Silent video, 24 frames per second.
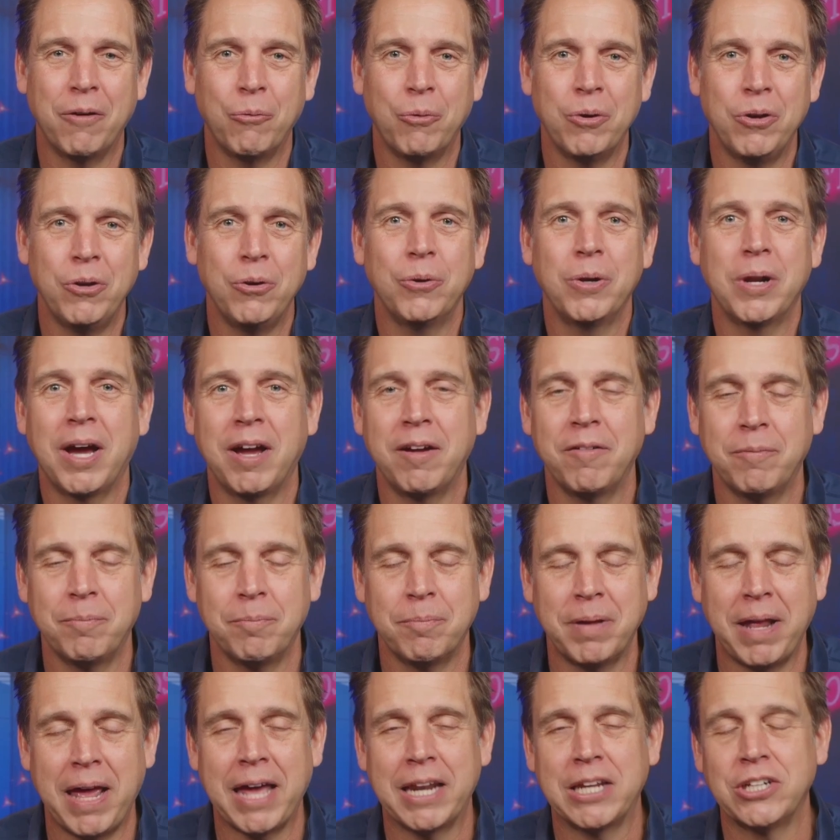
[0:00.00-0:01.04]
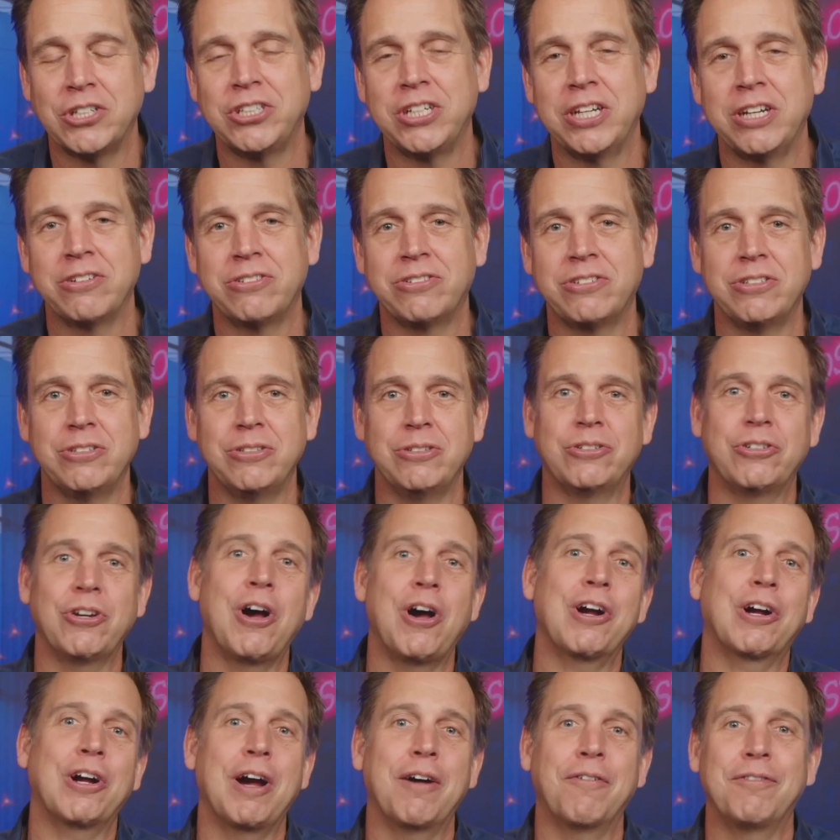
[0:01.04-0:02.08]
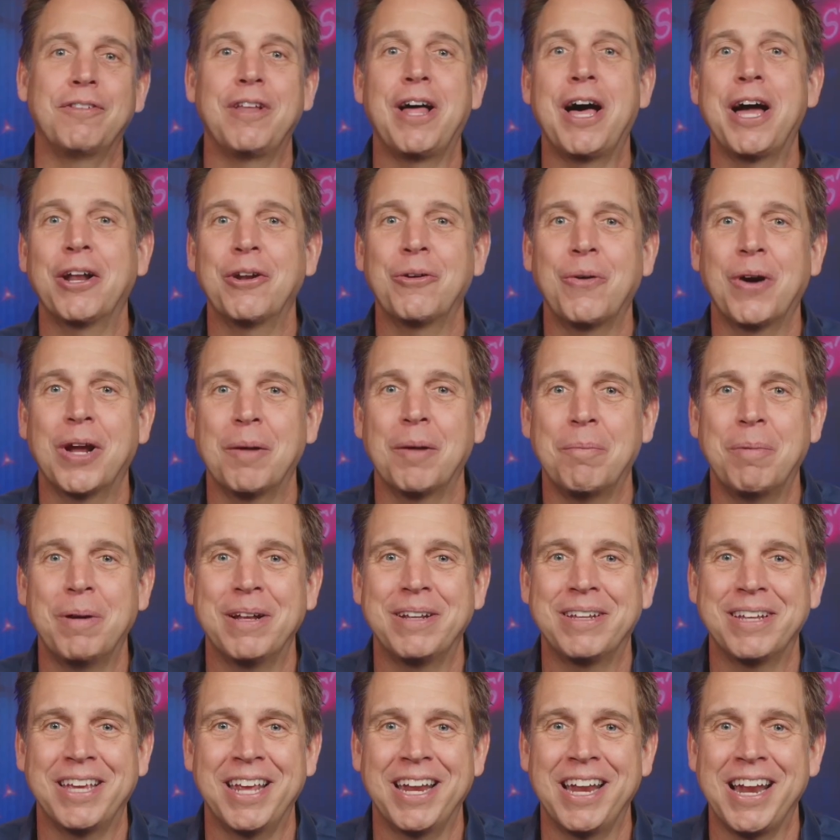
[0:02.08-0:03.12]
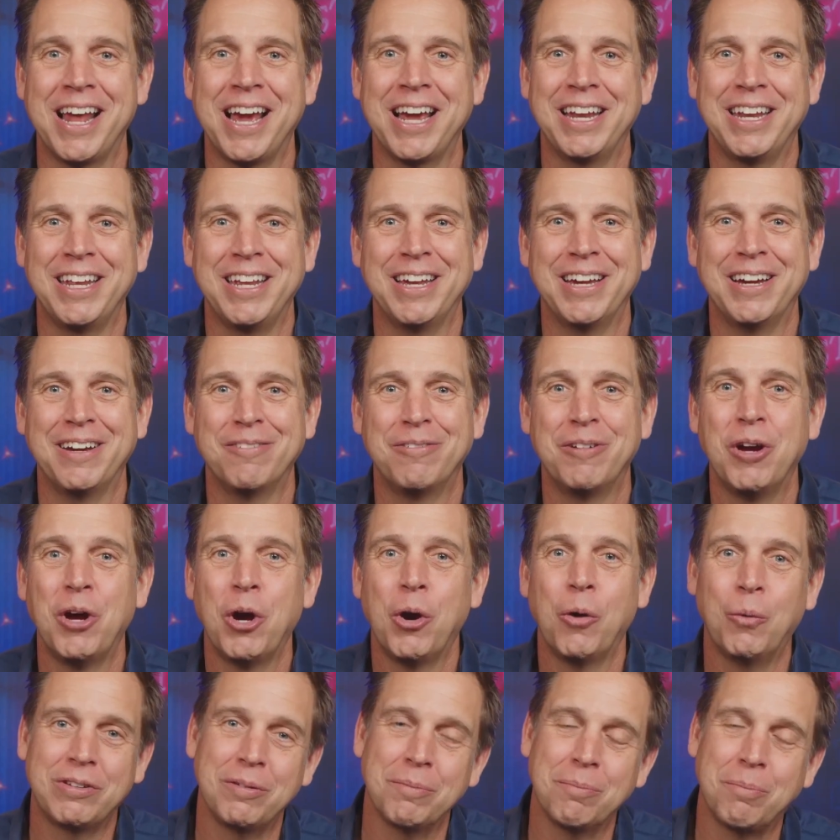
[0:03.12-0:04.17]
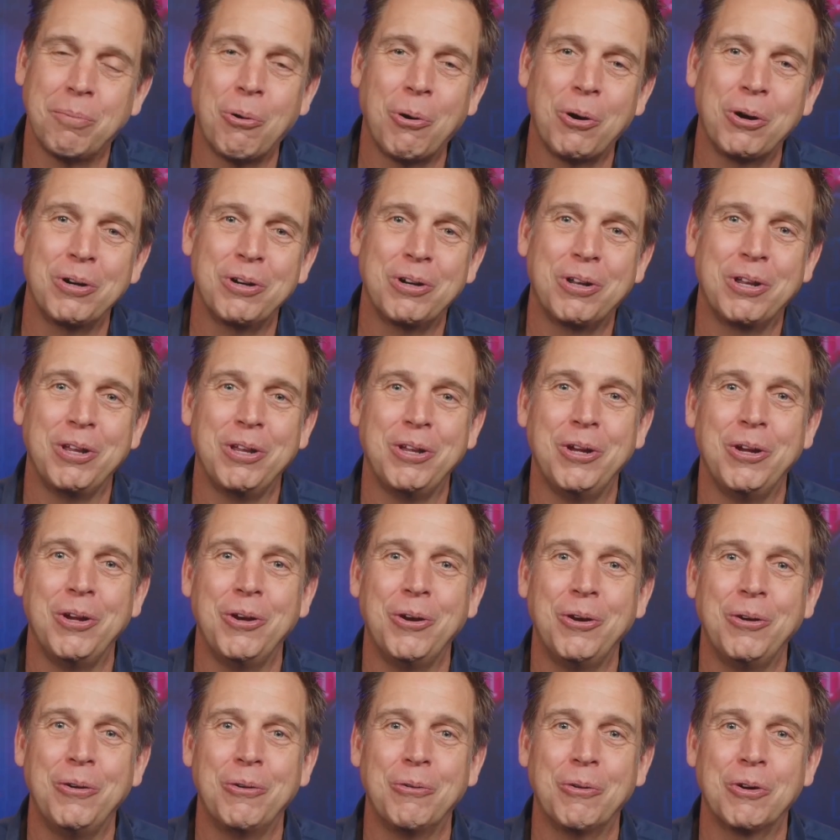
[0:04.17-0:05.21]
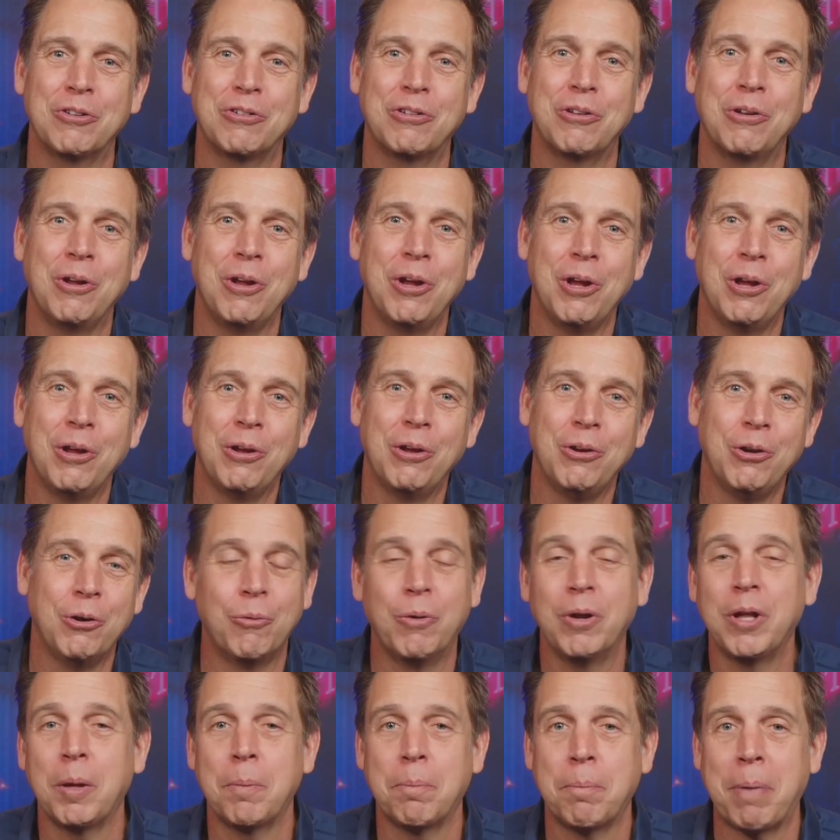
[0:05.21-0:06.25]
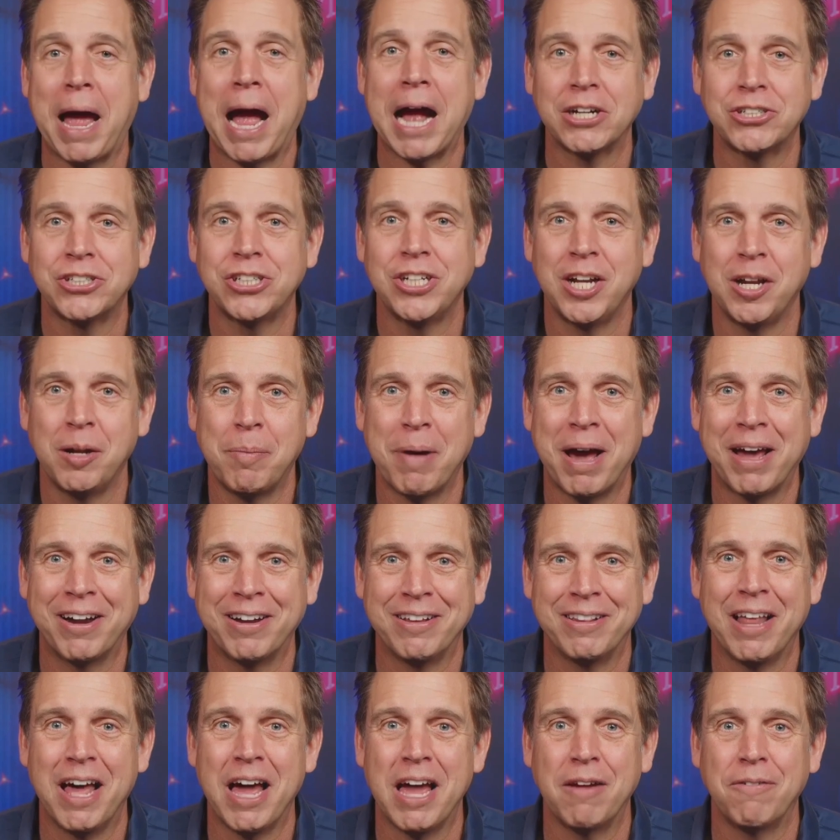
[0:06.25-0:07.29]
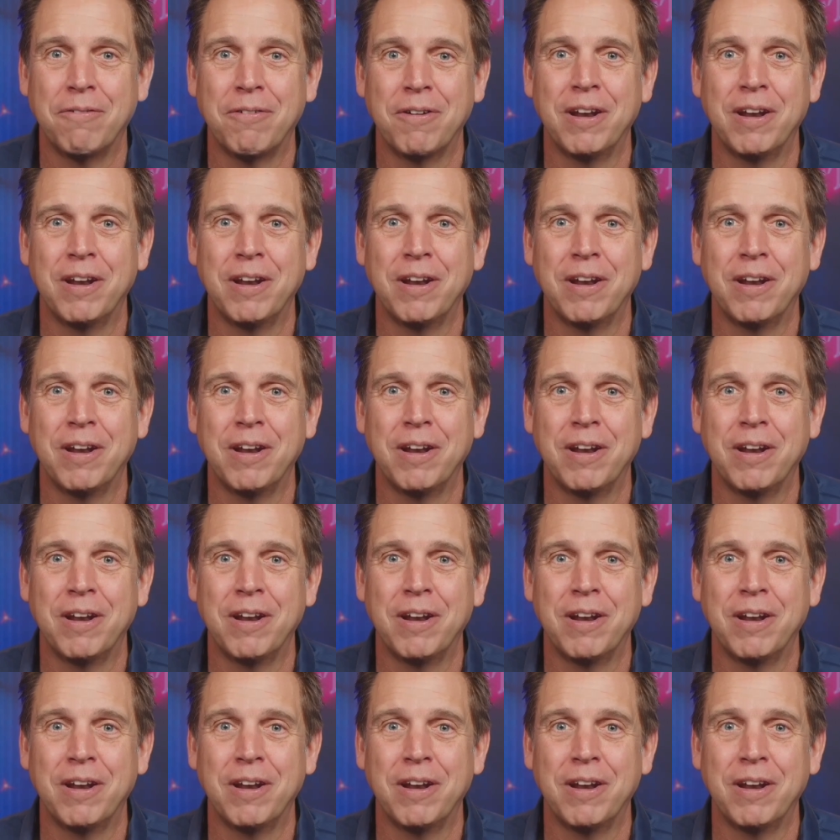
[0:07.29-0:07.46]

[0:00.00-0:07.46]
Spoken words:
You and I had a chance to talk offline quite a bit to get an idea of what's important to you and what you're really passionate about in life.